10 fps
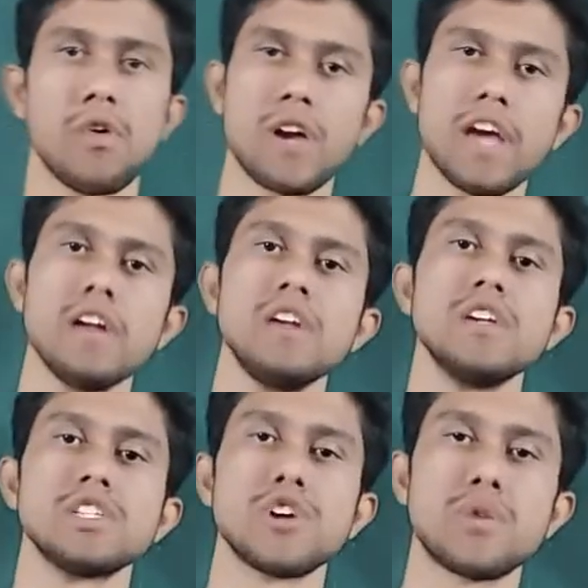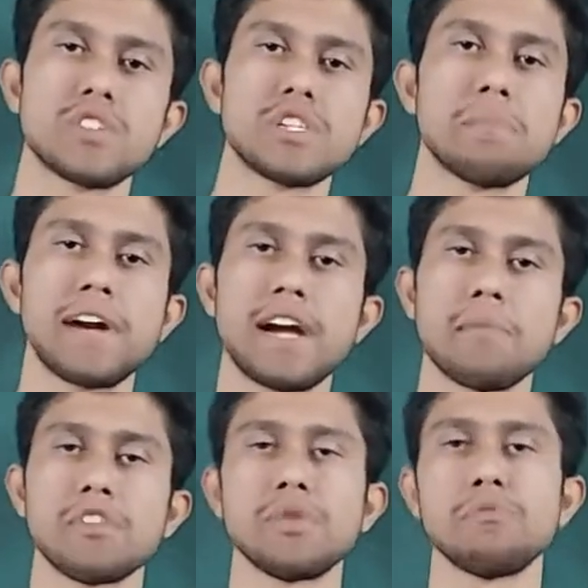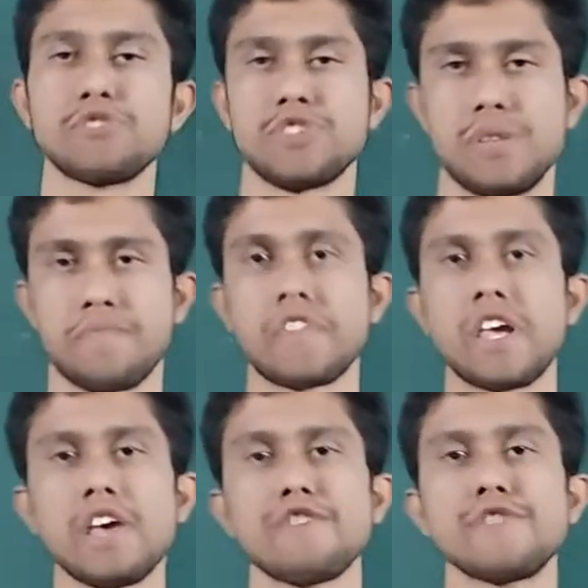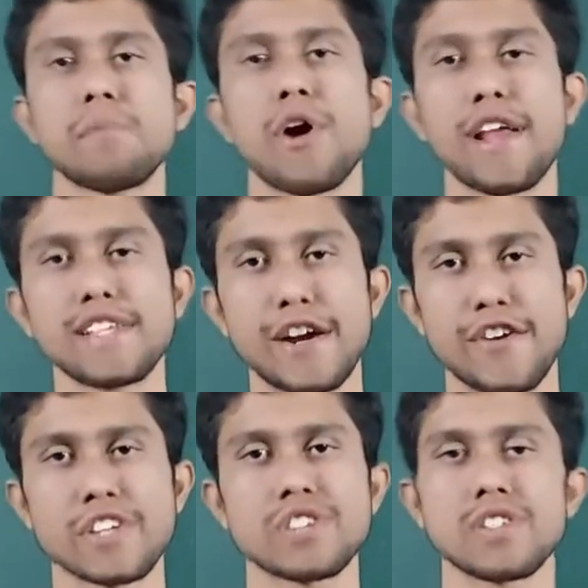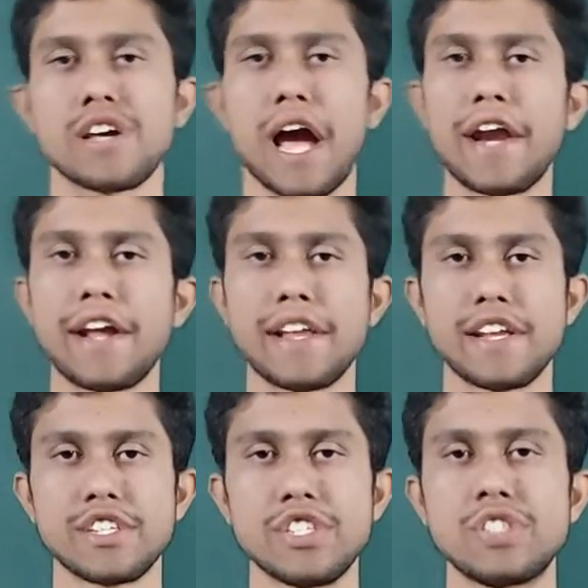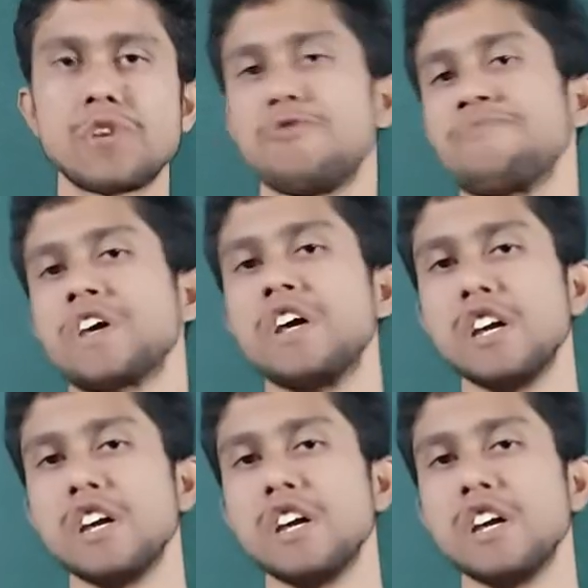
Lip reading: Okay, so it was dependent upon the motion. If the body is at rest, the kinetic energy is zero.